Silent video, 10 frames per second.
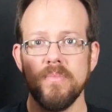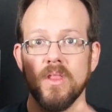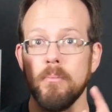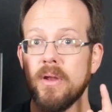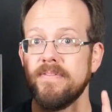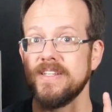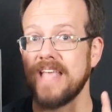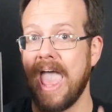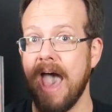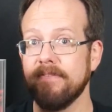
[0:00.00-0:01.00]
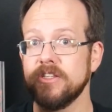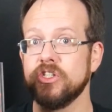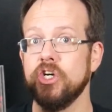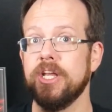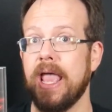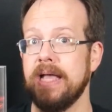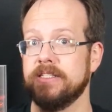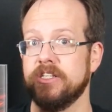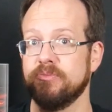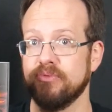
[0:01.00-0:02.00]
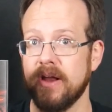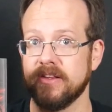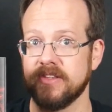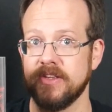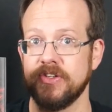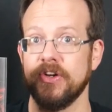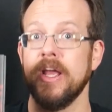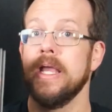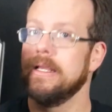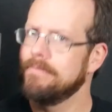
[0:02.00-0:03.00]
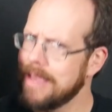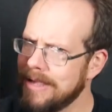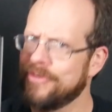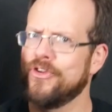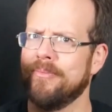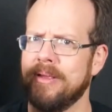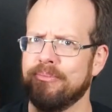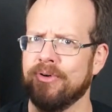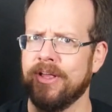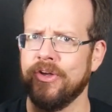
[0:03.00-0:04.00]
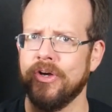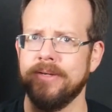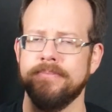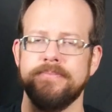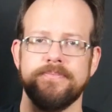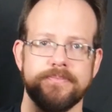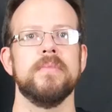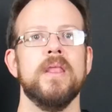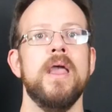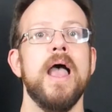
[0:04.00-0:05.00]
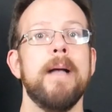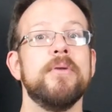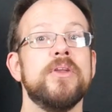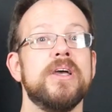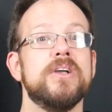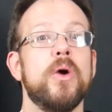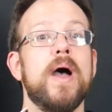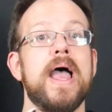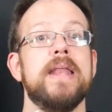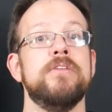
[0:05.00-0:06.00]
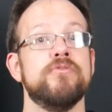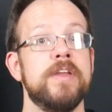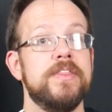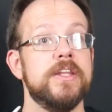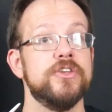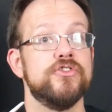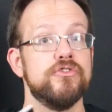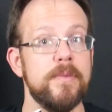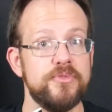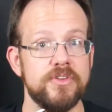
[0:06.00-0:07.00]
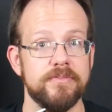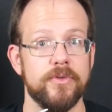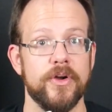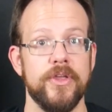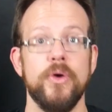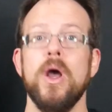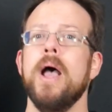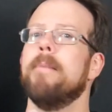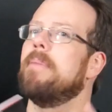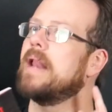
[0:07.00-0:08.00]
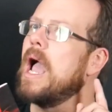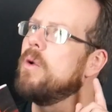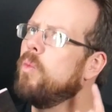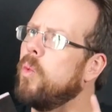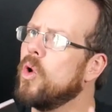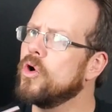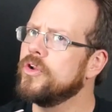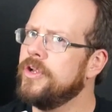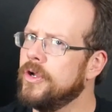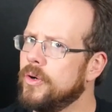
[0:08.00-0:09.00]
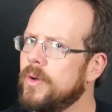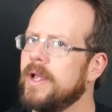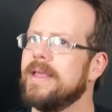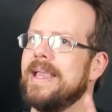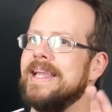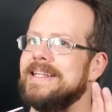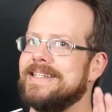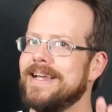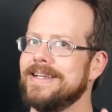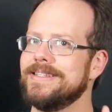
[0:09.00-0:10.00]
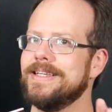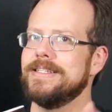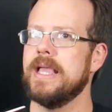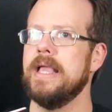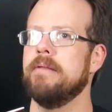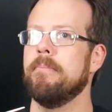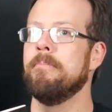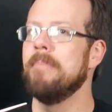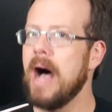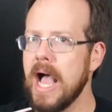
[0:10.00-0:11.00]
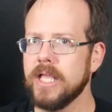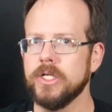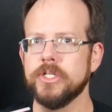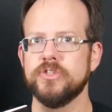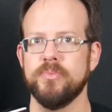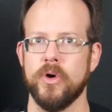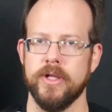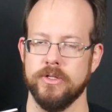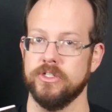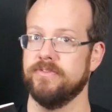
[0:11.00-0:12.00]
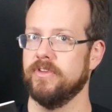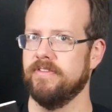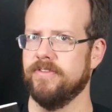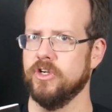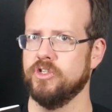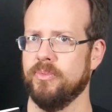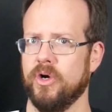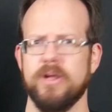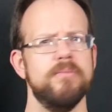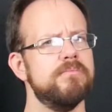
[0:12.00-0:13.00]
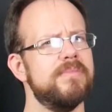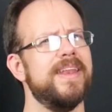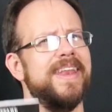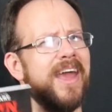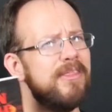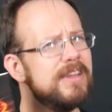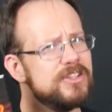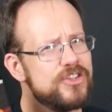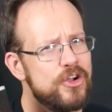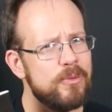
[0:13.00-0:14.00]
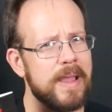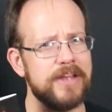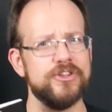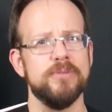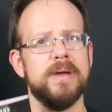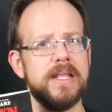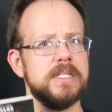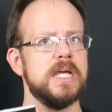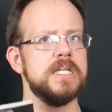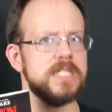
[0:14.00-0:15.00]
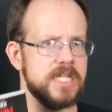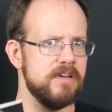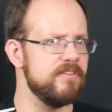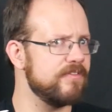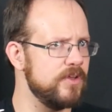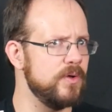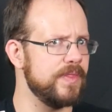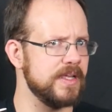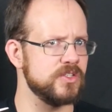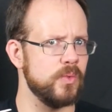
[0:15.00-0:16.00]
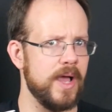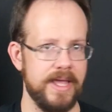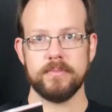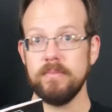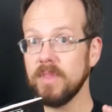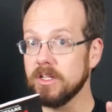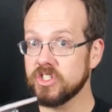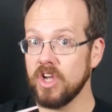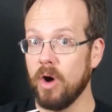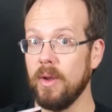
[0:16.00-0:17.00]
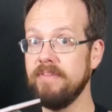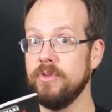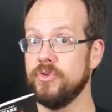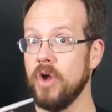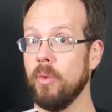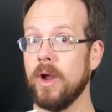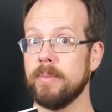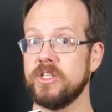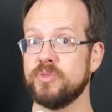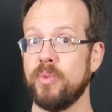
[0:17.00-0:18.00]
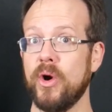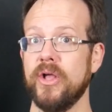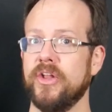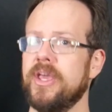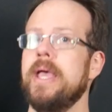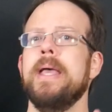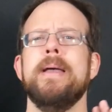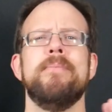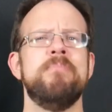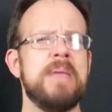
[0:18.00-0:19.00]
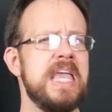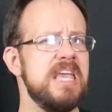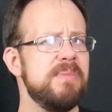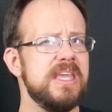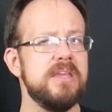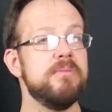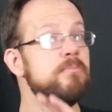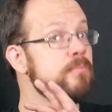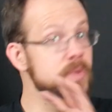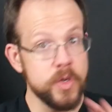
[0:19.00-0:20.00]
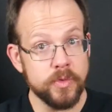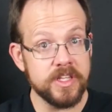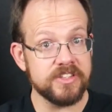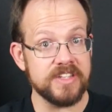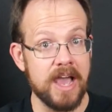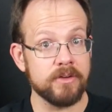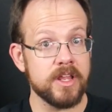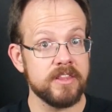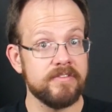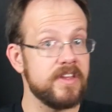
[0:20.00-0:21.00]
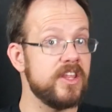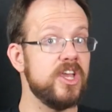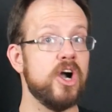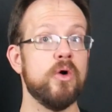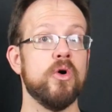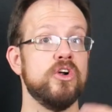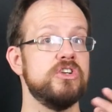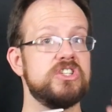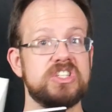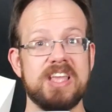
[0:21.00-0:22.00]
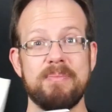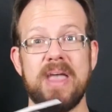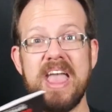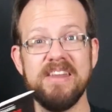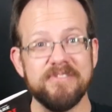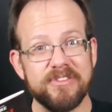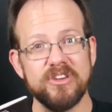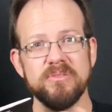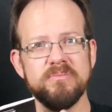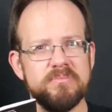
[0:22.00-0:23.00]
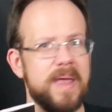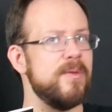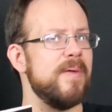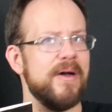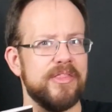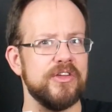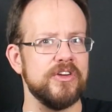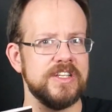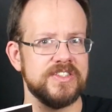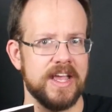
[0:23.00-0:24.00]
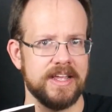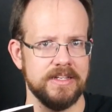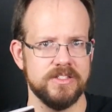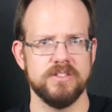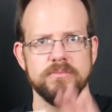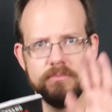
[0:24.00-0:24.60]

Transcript: But if it's half as good as its predecessor, it should be pretty good. I'm going to go ahead and read the description for you, but I warn you, it does contain mild spoilers for the first book. Nothing too major, but it does give a few things away. So, if you don't want to be spoiled, maybe mute the sound on the video or skip ahead for maybe about 30 seconds.